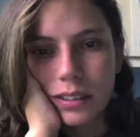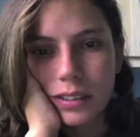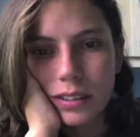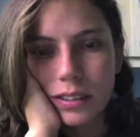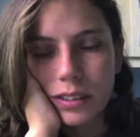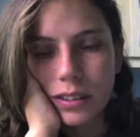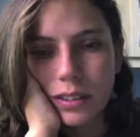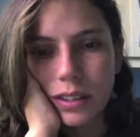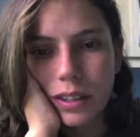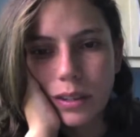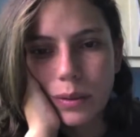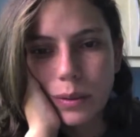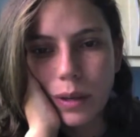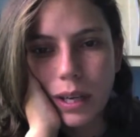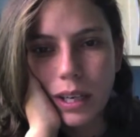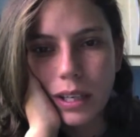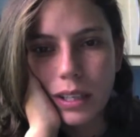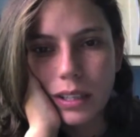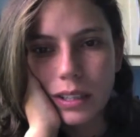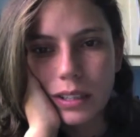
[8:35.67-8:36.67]
So in a
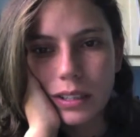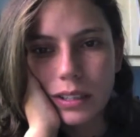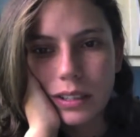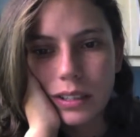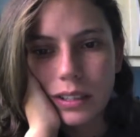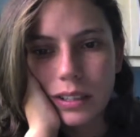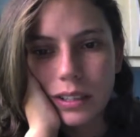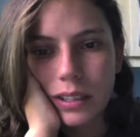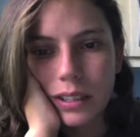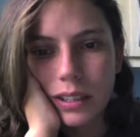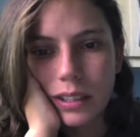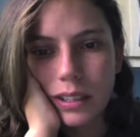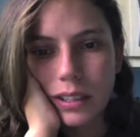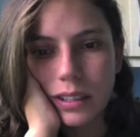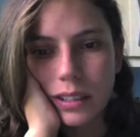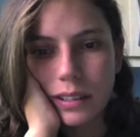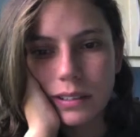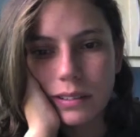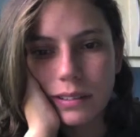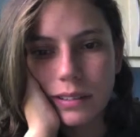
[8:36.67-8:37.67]
way,
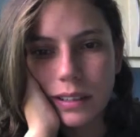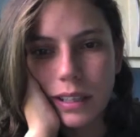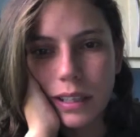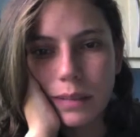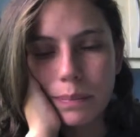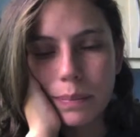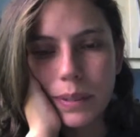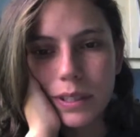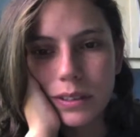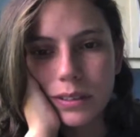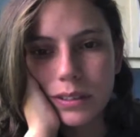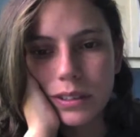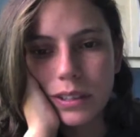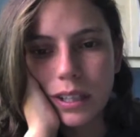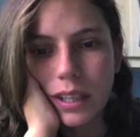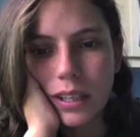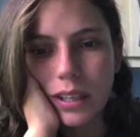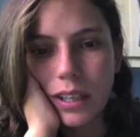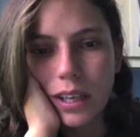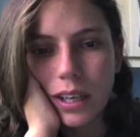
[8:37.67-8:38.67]
it builds a
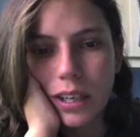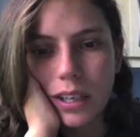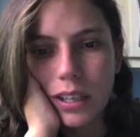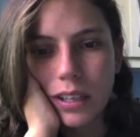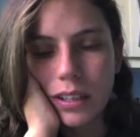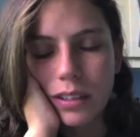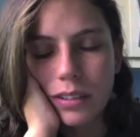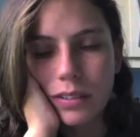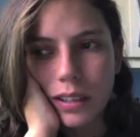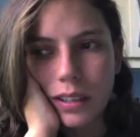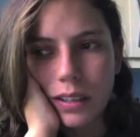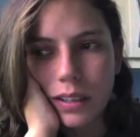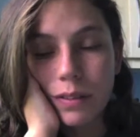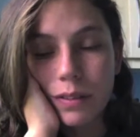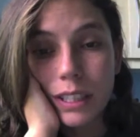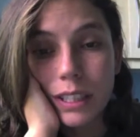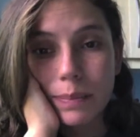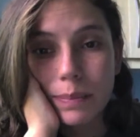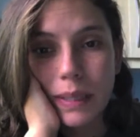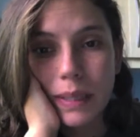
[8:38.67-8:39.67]
lot of
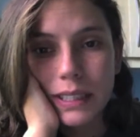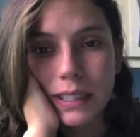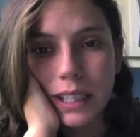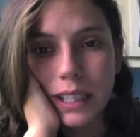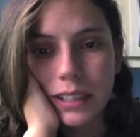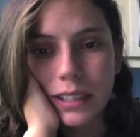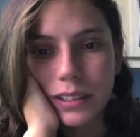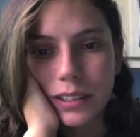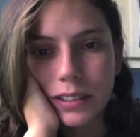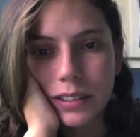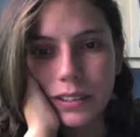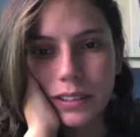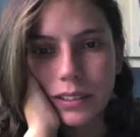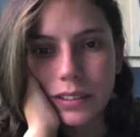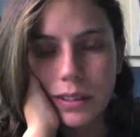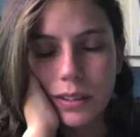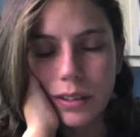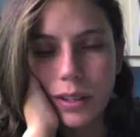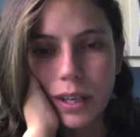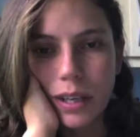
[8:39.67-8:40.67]
expectation.
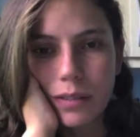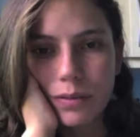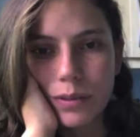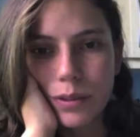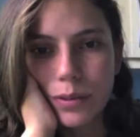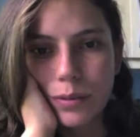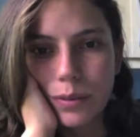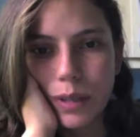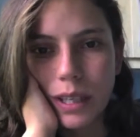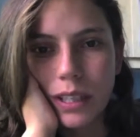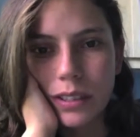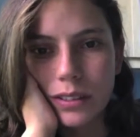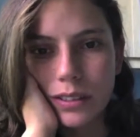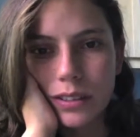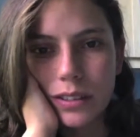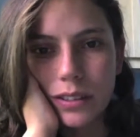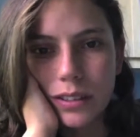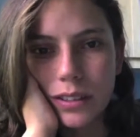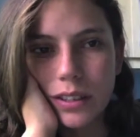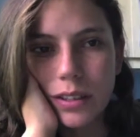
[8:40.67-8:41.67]
You have to wait
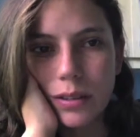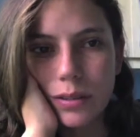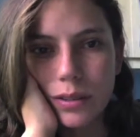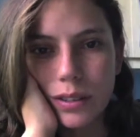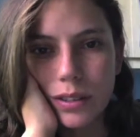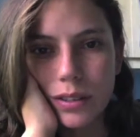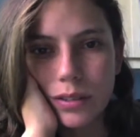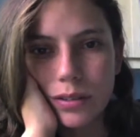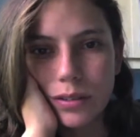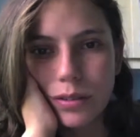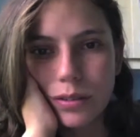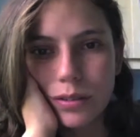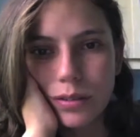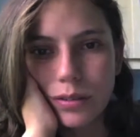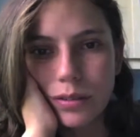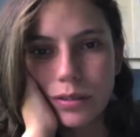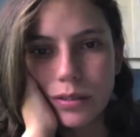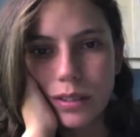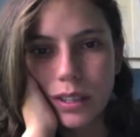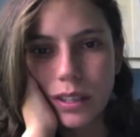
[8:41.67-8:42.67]
until it goes into
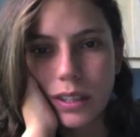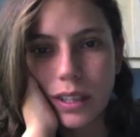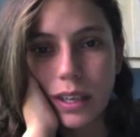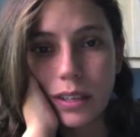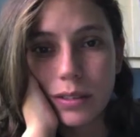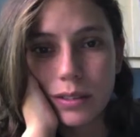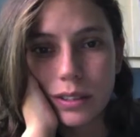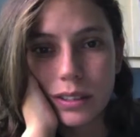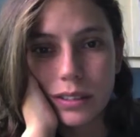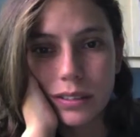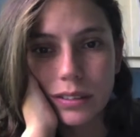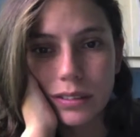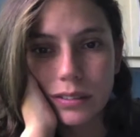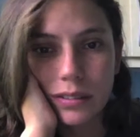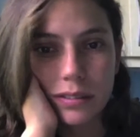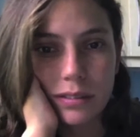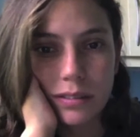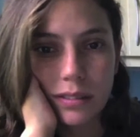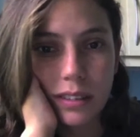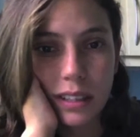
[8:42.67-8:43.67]
1,000,
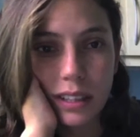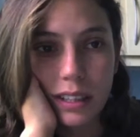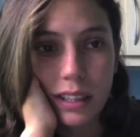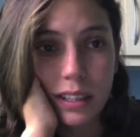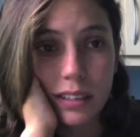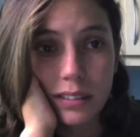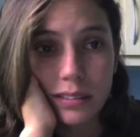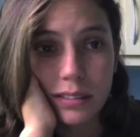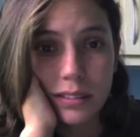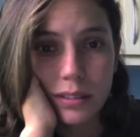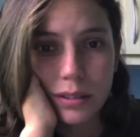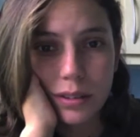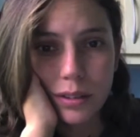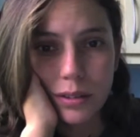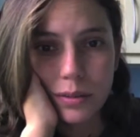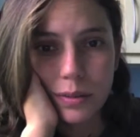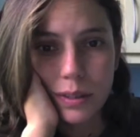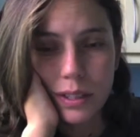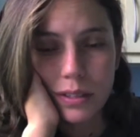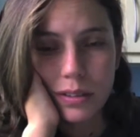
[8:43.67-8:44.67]
and then who knows
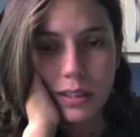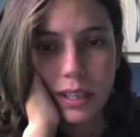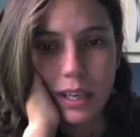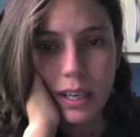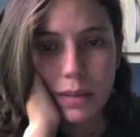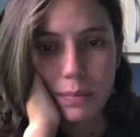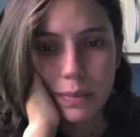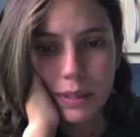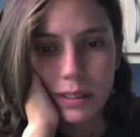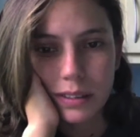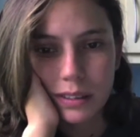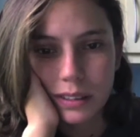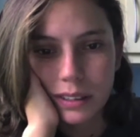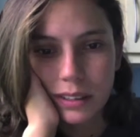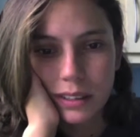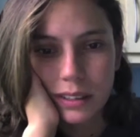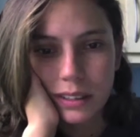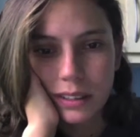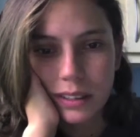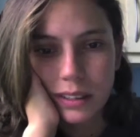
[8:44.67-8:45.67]
what's gonna happen.
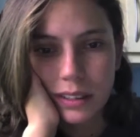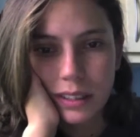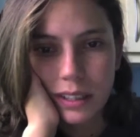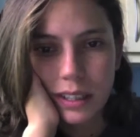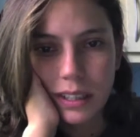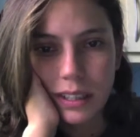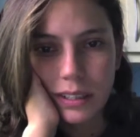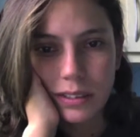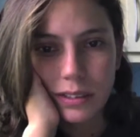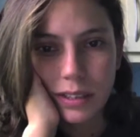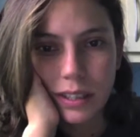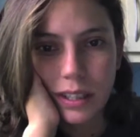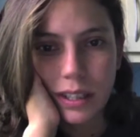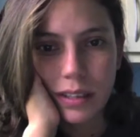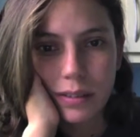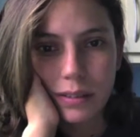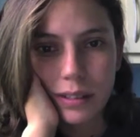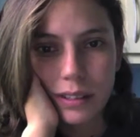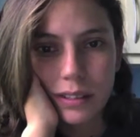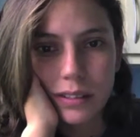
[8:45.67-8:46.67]
I actually
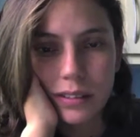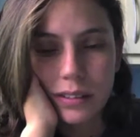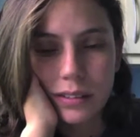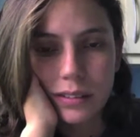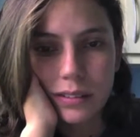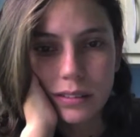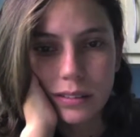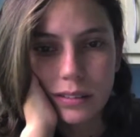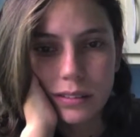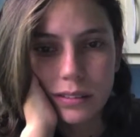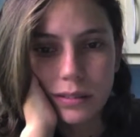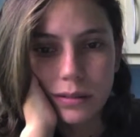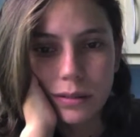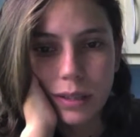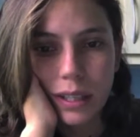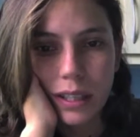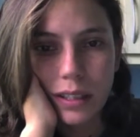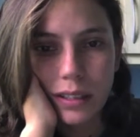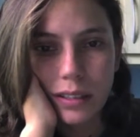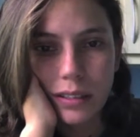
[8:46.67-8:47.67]
haven't
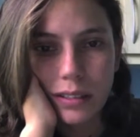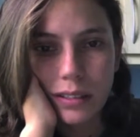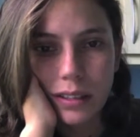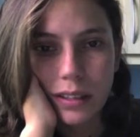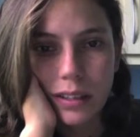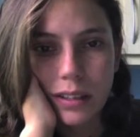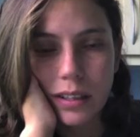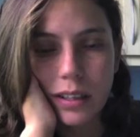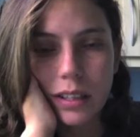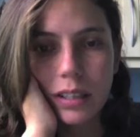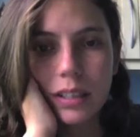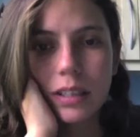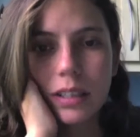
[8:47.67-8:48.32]
waited that long.